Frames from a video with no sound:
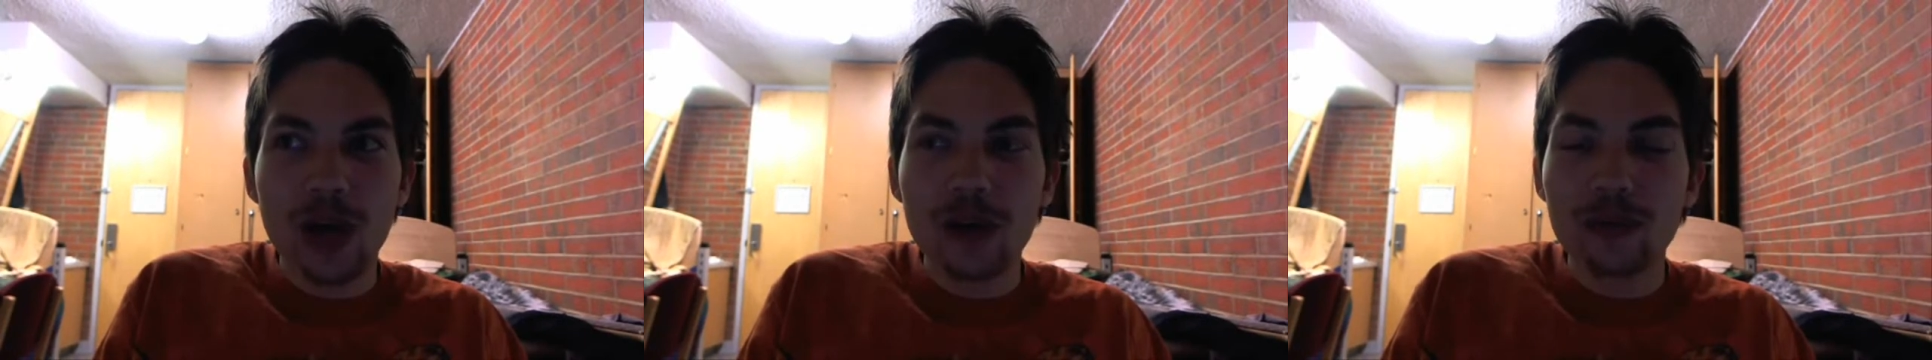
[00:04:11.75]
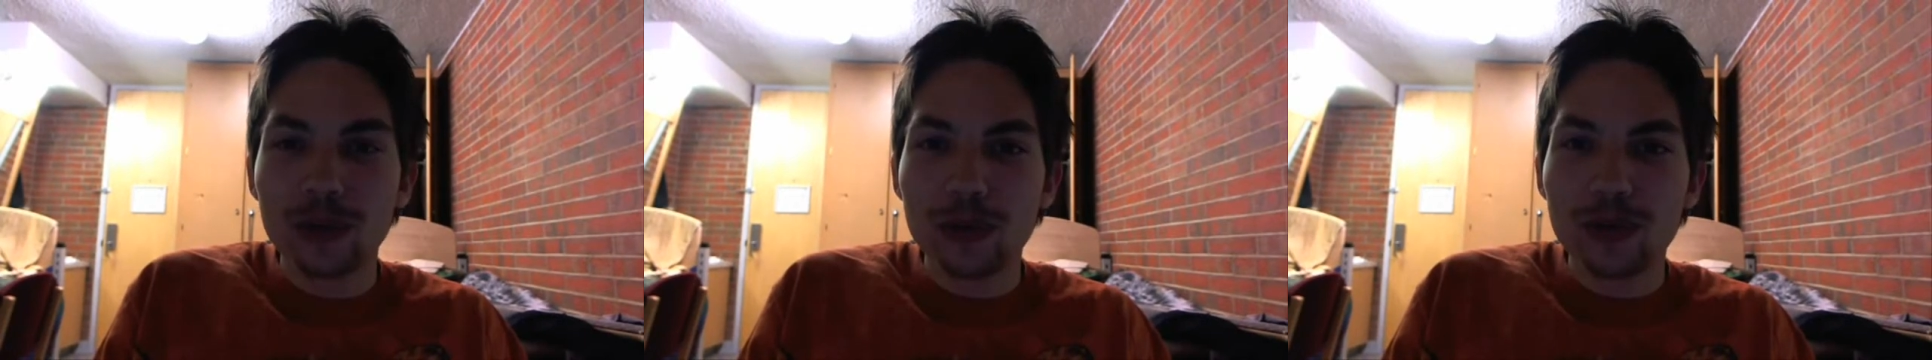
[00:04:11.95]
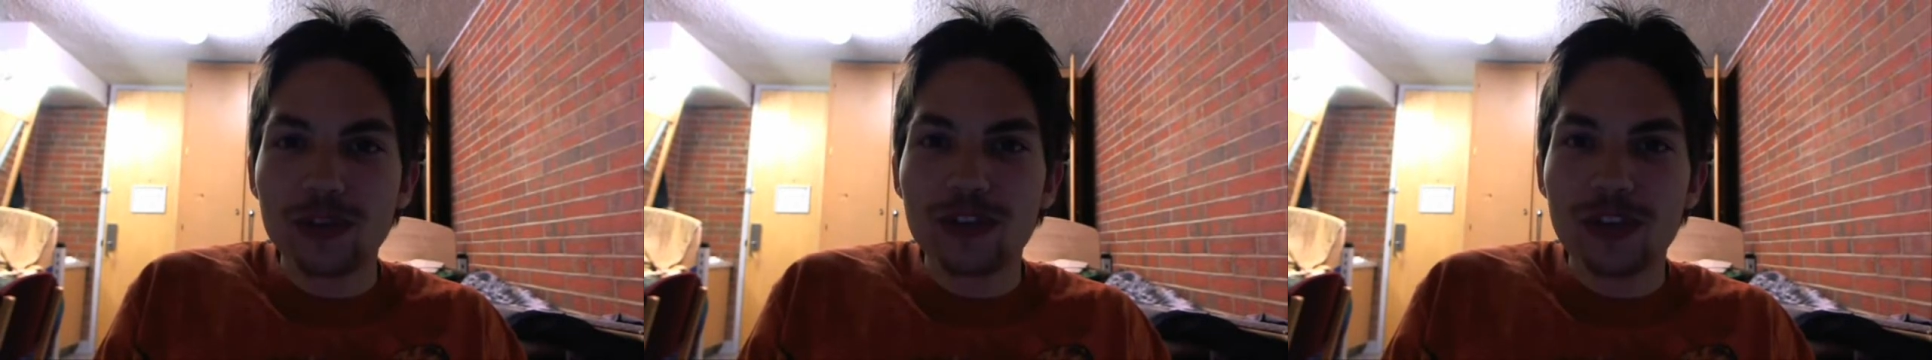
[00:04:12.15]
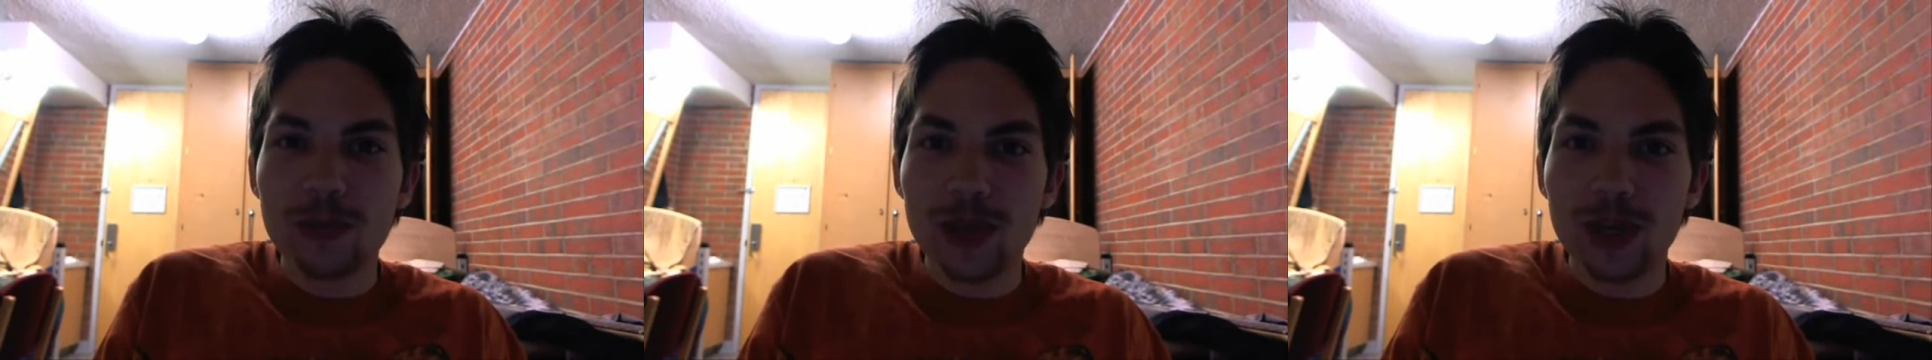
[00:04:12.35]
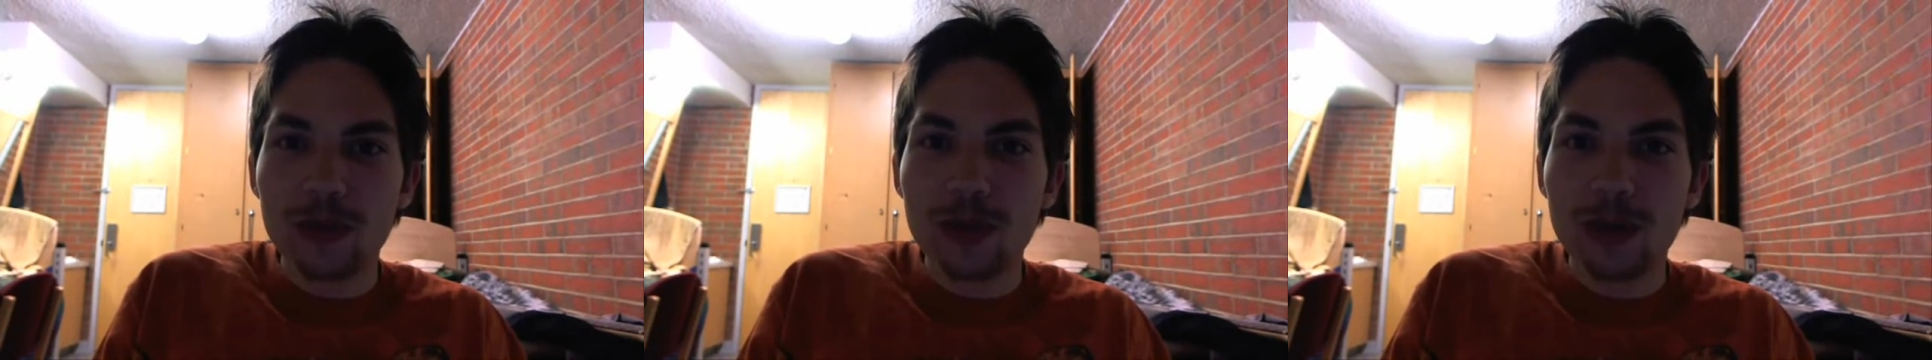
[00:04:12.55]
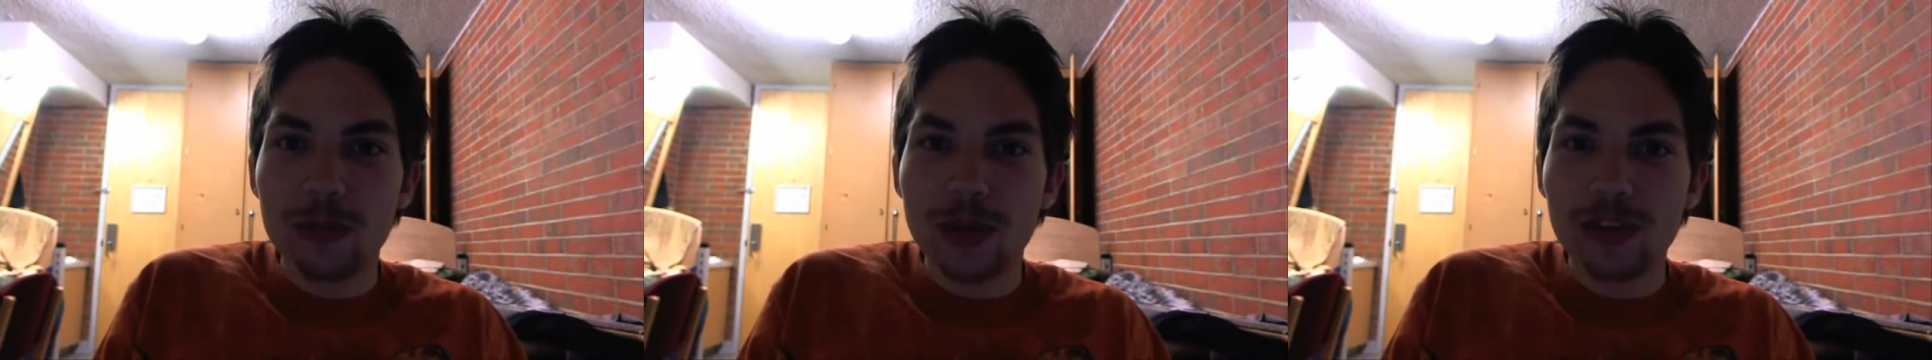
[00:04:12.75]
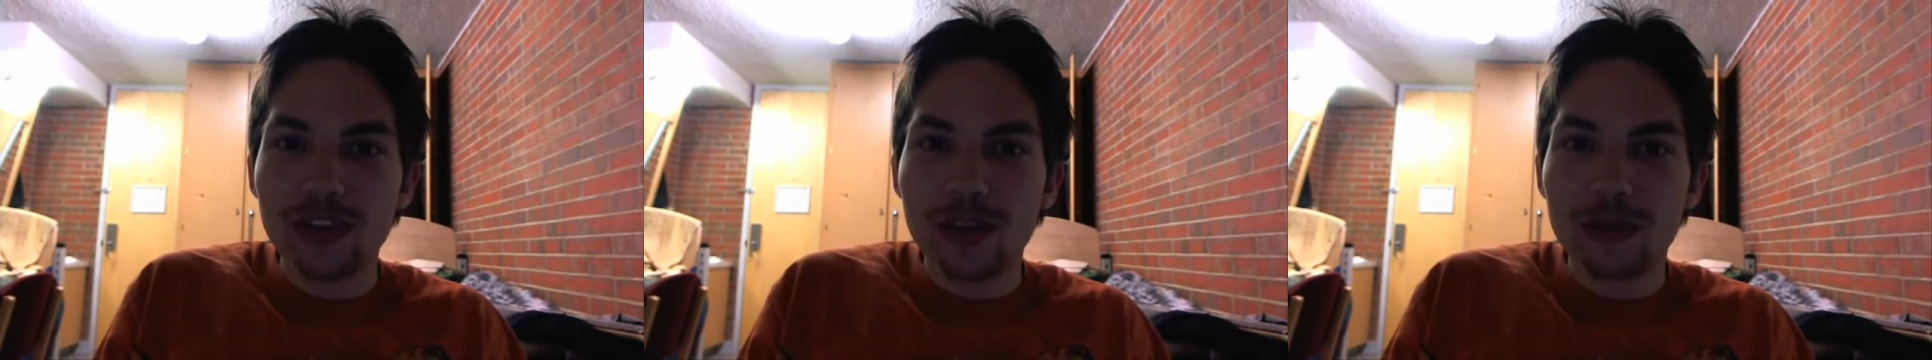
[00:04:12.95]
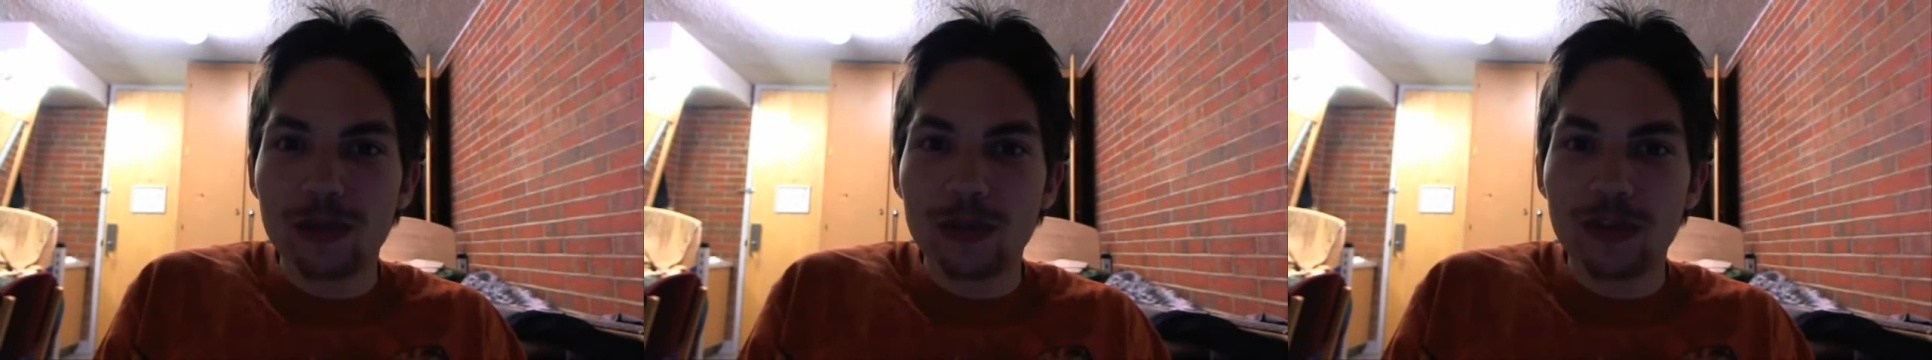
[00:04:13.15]
I've learned something about
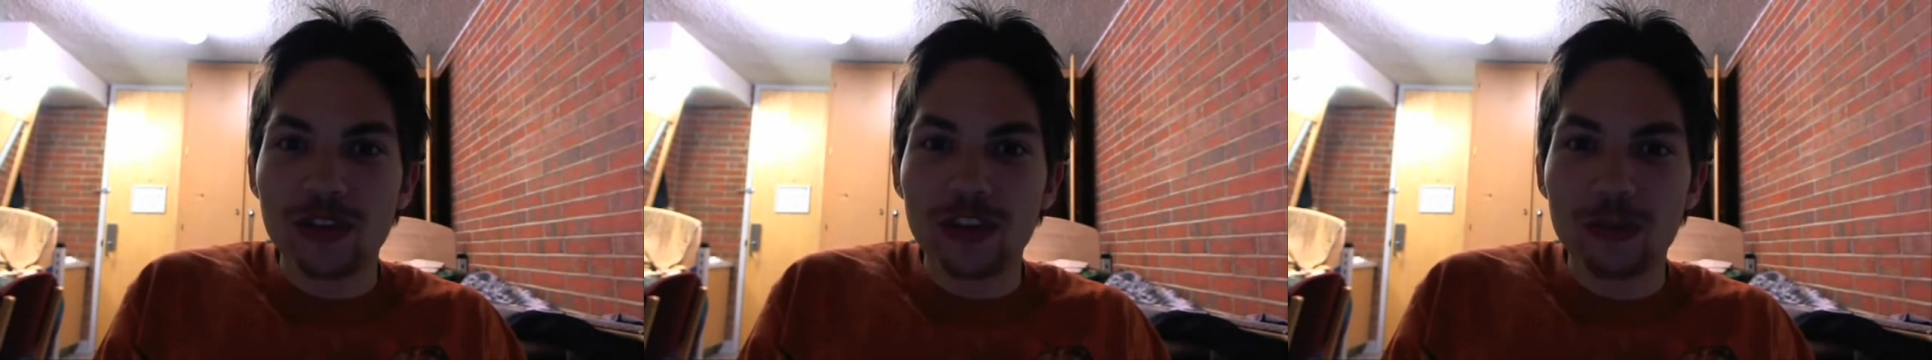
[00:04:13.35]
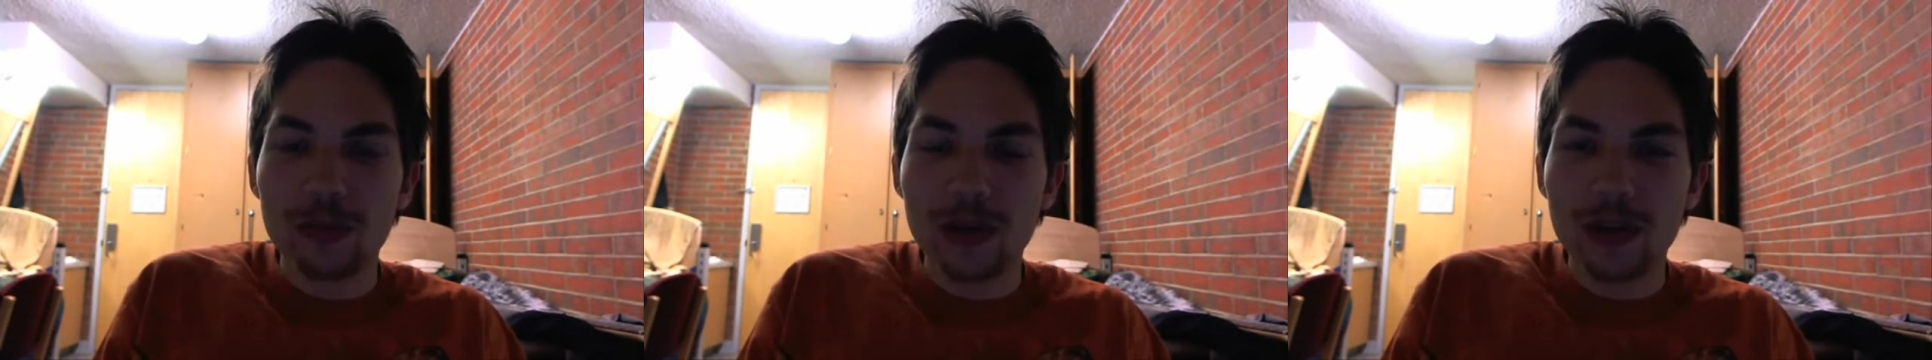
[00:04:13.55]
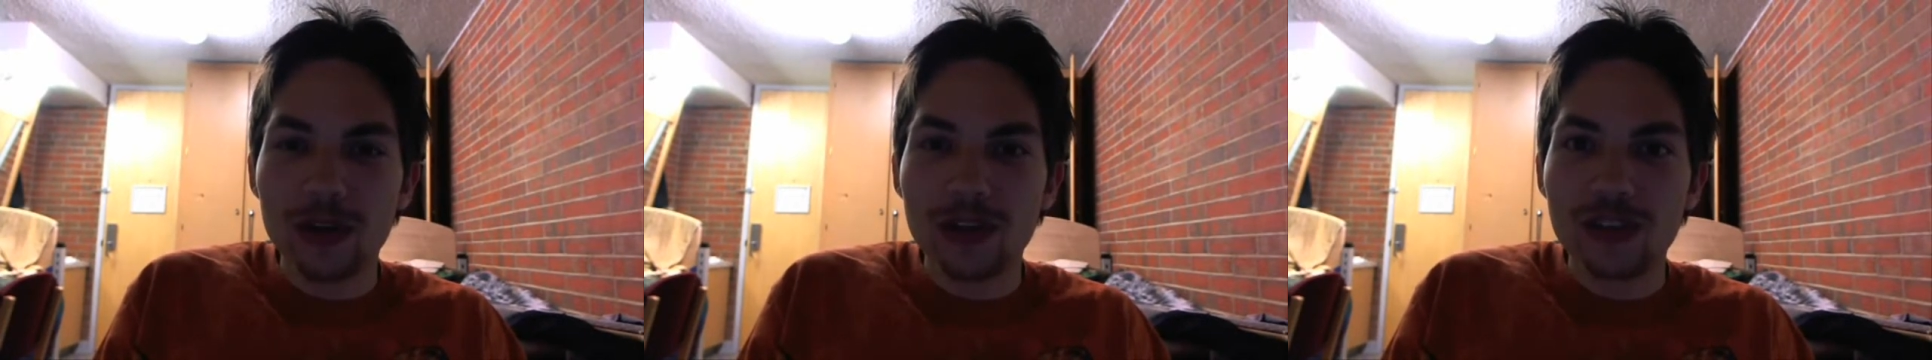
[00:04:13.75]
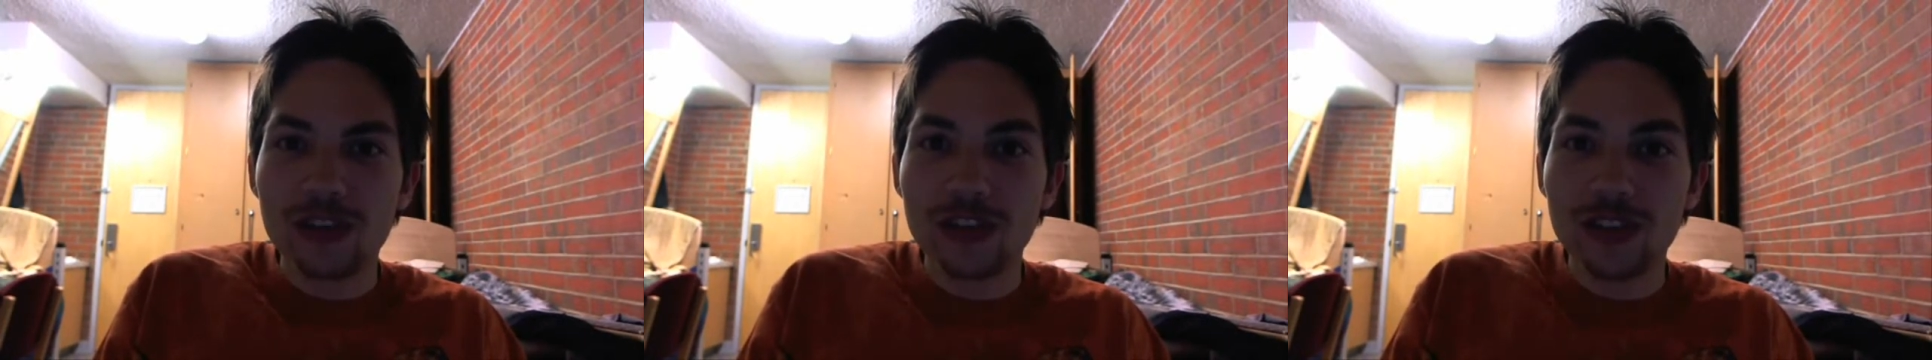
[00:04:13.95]
myself from this experience,